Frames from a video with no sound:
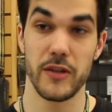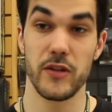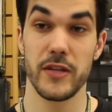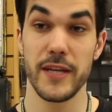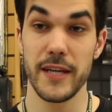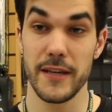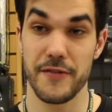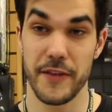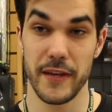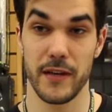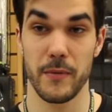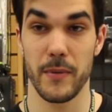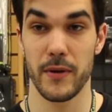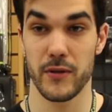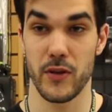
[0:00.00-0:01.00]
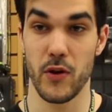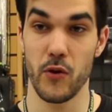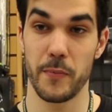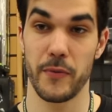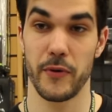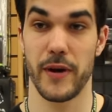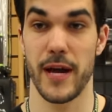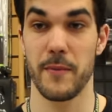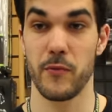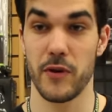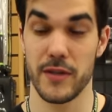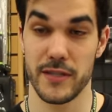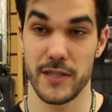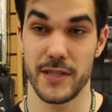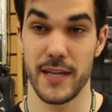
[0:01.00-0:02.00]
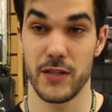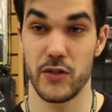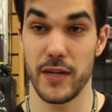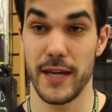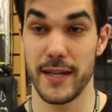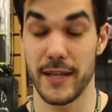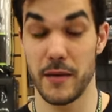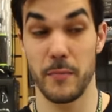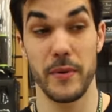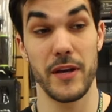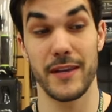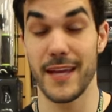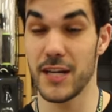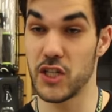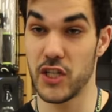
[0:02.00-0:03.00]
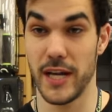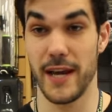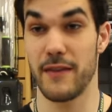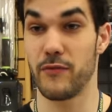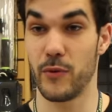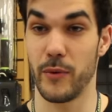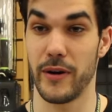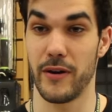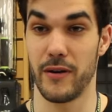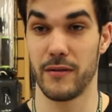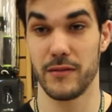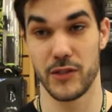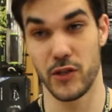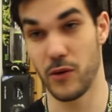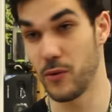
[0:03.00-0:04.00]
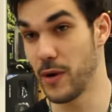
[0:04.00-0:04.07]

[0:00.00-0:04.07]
unique thing about GoPro cameras is that it can be attached everywhere. So